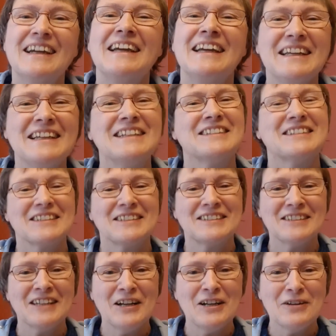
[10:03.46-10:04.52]
He's the
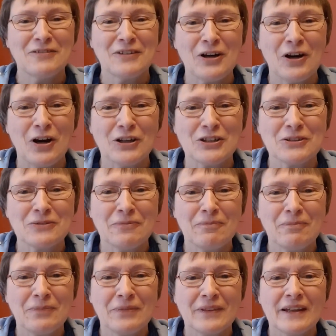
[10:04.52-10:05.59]
Son of God.
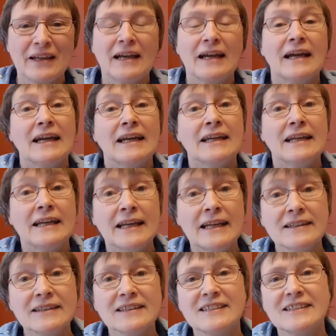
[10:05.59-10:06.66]
He
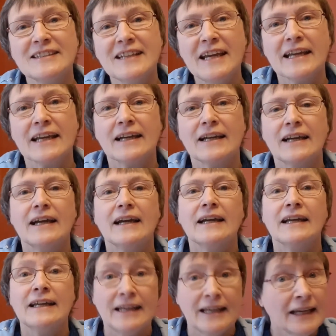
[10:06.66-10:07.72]
healed the sick.
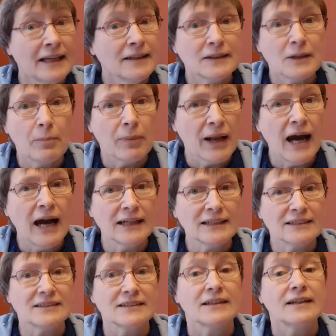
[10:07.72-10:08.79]
He healed the
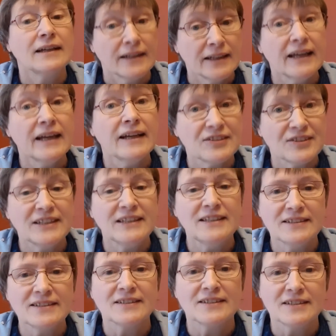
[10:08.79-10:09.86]
blind. Yes,
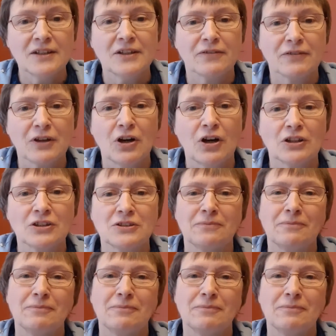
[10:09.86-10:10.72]
he's the Son of God.